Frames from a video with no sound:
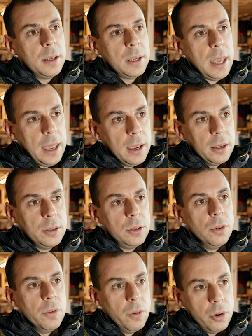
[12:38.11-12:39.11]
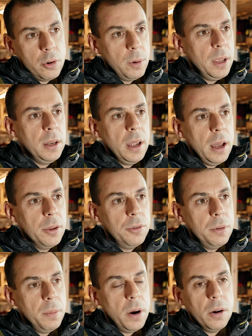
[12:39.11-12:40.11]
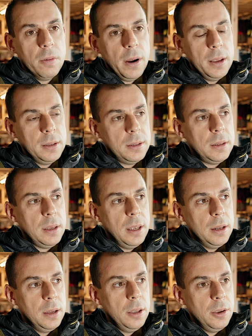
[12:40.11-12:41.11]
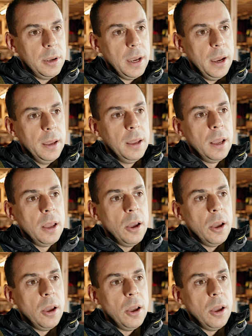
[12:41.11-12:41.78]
king sort of a queen 100-mile race in the UK.